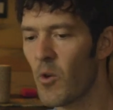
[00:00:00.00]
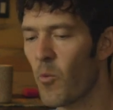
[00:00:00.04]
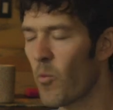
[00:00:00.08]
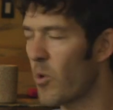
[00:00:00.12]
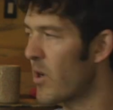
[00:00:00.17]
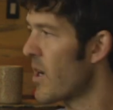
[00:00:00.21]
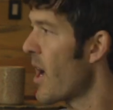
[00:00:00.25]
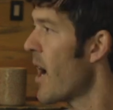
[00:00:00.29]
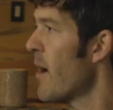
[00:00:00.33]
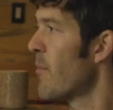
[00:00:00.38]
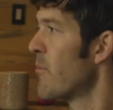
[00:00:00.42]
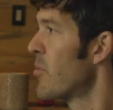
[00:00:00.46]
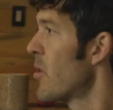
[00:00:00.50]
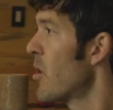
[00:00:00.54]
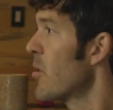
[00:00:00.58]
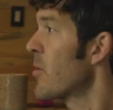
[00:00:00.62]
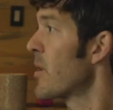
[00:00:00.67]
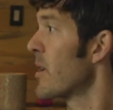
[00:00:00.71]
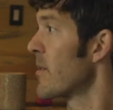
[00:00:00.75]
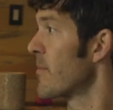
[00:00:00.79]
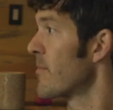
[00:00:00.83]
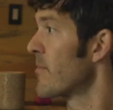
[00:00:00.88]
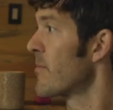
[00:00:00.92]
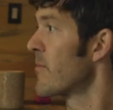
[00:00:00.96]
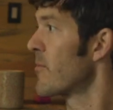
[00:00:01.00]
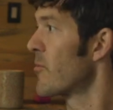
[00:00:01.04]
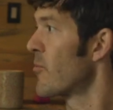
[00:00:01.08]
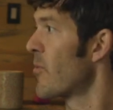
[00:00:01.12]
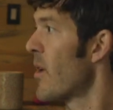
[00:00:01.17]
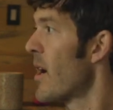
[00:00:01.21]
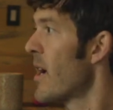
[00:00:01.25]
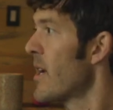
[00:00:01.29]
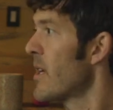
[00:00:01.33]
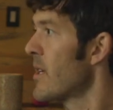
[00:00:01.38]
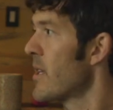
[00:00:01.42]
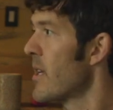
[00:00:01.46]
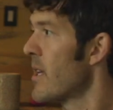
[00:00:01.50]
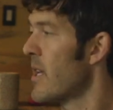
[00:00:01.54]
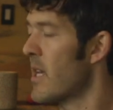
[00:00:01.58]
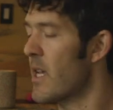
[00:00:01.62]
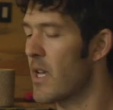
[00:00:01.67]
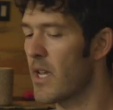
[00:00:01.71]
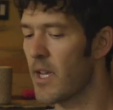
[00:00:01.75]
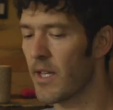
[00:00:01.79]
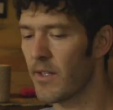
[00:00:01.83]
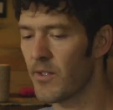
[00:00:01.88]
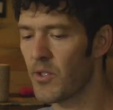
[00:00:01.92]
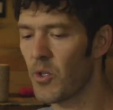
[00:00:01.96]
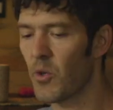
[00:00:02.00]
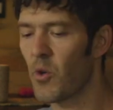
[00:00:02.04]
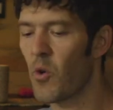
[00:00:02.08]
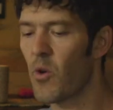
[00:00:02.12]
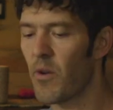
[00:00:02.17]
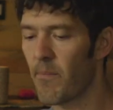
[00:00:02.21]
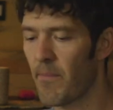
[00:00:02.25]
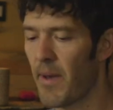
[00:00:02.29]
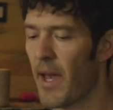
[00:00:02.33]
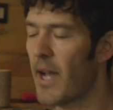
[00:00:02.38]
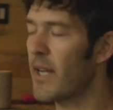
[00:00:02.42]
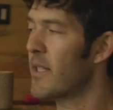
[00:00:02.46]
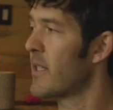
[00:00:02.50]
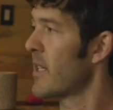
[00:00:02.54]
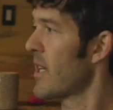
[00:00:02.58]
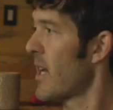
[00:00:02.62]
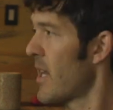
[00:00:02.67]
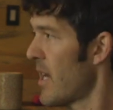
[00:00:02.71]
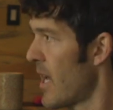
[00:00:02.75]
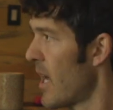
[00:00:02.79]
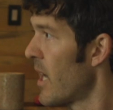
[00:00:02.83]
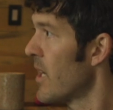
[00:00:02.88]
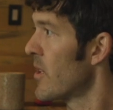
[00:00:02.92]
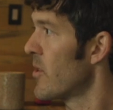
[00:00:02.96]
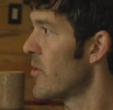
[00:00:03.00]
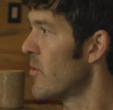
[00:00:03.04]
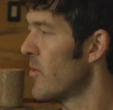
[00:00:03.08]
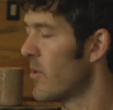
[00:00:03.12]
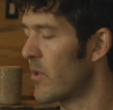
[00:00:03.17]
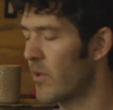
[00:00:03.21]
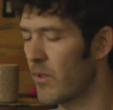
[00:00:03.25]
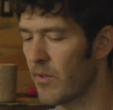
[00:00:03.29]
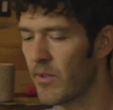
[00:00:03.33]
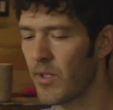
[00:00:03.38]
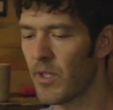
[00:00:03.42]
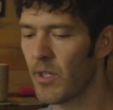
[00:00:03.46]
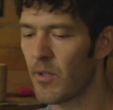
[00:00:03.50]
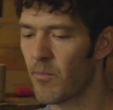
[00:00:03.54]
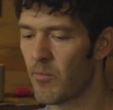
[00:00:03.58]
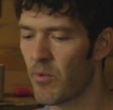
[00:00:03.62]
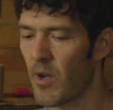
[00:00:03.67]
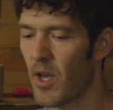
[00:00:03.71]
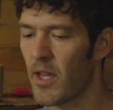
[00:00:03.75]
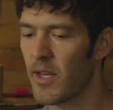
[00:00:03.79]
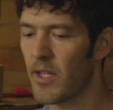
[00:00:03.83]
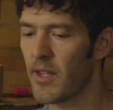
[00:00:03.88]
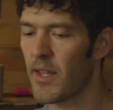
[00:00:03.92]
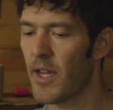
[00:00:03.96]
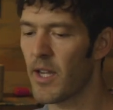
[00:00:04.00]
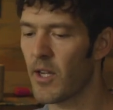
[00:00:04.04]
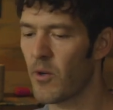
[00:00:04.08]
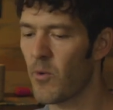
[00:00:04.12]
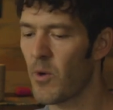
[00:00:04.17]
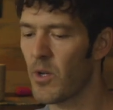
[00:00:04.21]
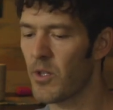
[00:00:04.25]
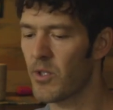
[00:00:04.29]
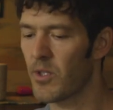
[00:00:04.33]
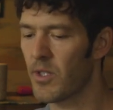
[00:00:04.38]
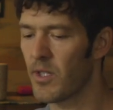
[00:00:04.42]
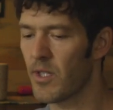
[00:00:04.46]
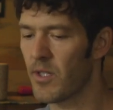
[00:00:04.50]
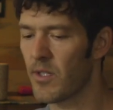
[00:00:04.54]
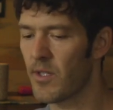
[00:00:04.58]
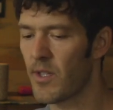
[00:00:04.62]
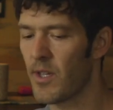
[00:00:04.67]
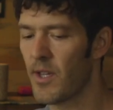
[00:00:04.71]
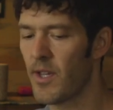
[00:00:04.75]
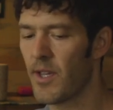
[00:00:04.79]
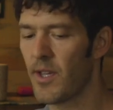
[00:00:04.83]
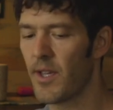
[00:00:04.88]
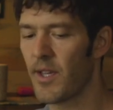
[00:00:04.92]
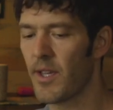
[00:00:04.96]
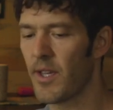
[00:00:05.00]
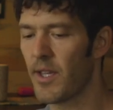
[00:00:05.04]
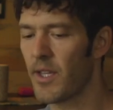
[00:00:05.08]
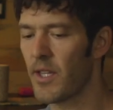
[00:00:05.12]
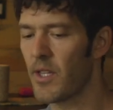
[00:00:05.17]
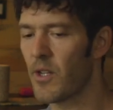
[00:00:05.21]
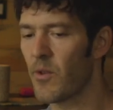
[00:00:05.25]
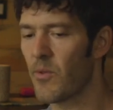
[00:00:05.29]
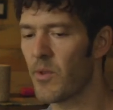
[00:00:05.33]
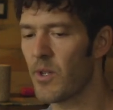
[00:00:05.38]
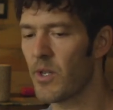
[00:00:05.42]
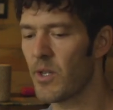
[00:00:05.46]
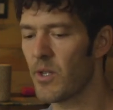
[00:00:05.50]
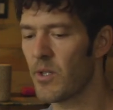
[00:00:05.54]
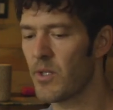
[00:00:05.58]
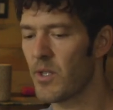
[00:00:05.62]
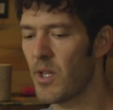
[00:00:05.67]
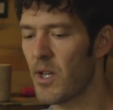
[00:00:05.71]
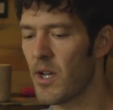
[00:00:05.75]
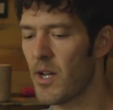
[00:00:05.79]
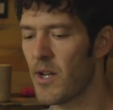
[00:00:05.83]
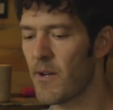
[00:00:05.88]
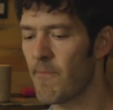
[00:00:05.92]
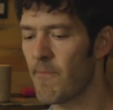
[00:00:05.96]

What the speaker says: we're not broken. Right, and so going back to kind of how you brought in that question is, there's